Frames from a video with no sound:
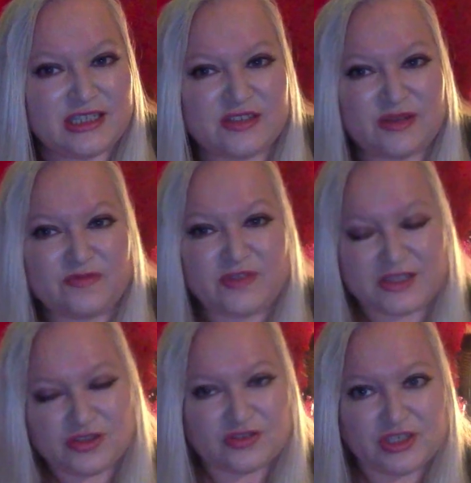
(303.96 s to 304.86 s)
some
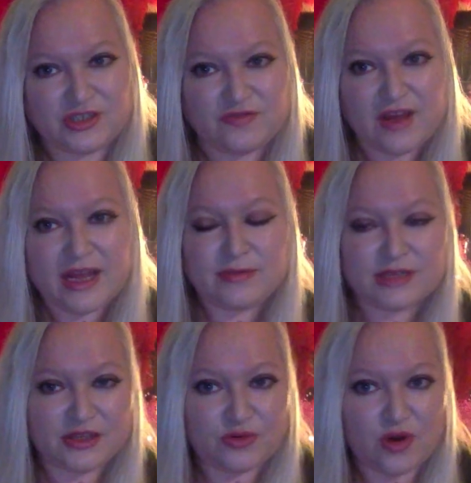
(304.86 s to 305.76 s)
frustration vibes
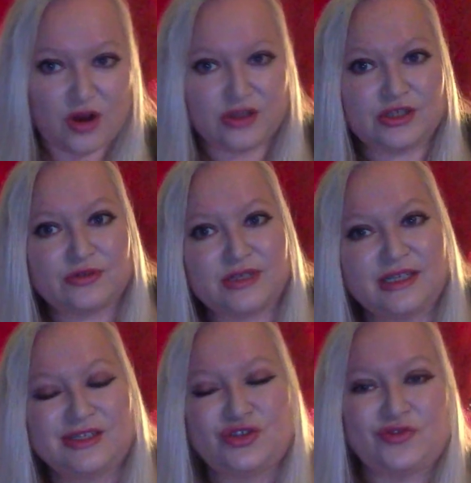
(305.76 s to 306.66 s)
that you also
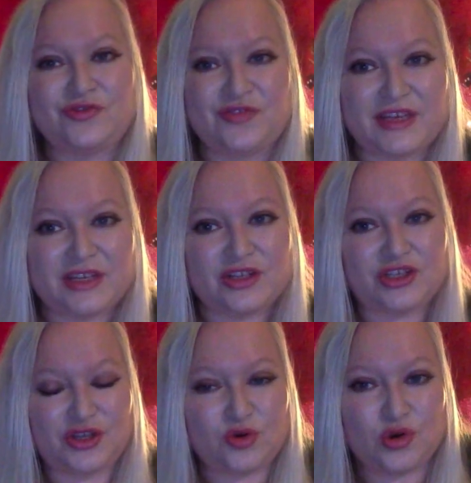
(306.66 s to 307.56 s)
need to feel
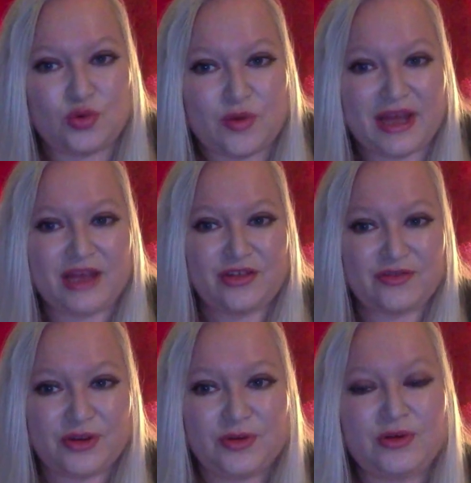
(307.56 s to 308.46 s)
your way
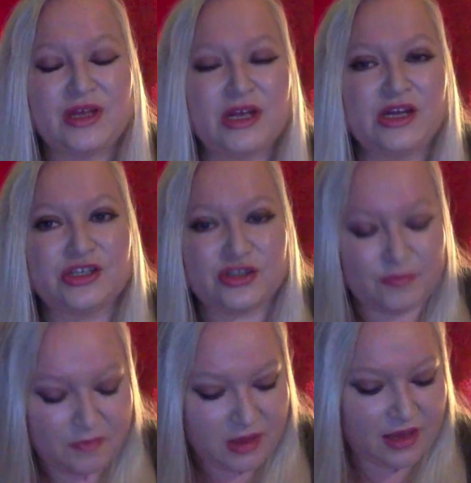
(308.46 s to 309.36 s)
through. So
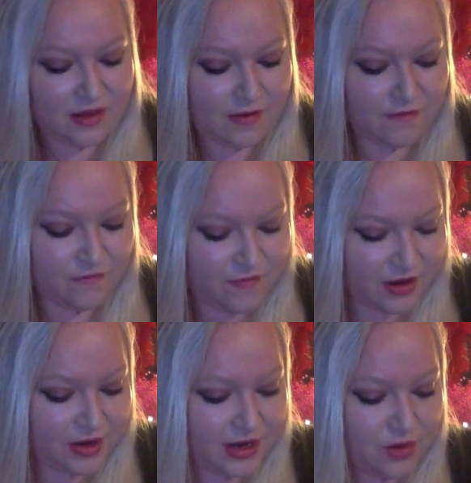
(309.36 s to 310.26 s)
be
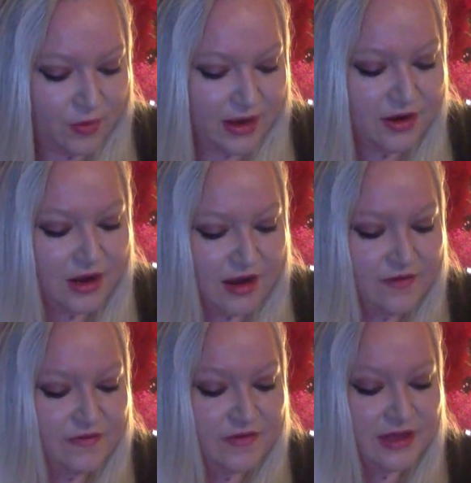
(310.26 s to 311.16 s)
very aware
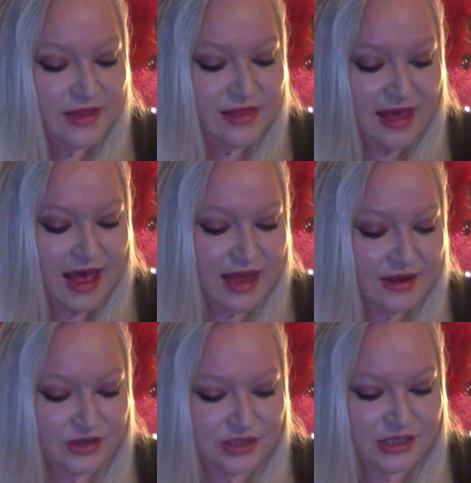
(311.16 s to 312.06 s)
of that
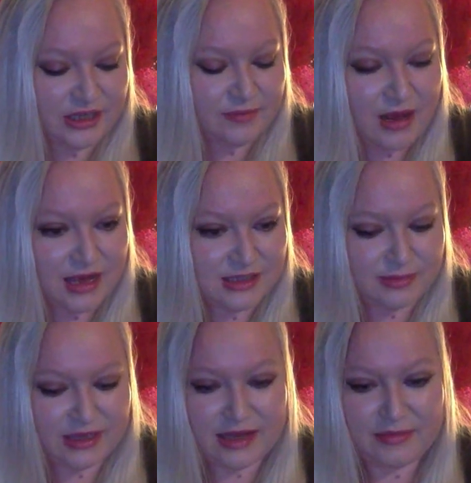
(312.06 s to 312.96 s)
energy
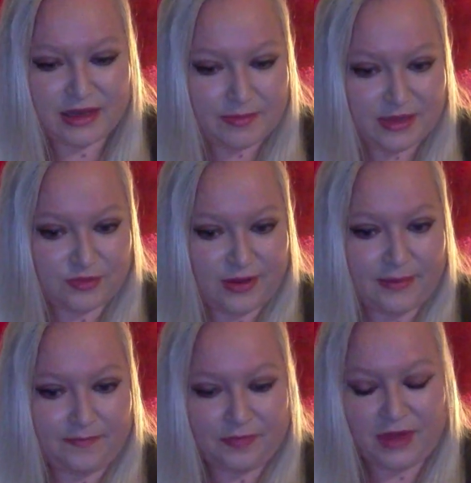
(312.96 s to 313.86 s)
possibly coming up as well.